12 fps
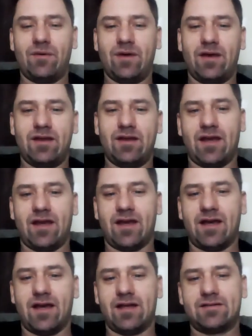in
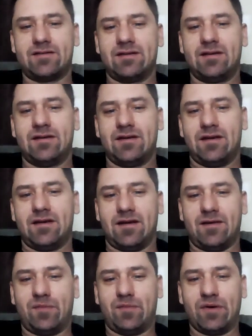and
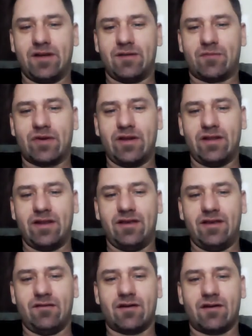put in a Pretty Link
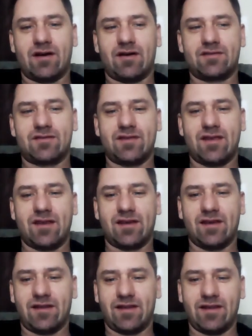URL so they
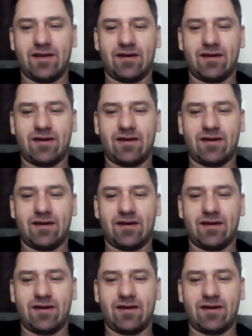can click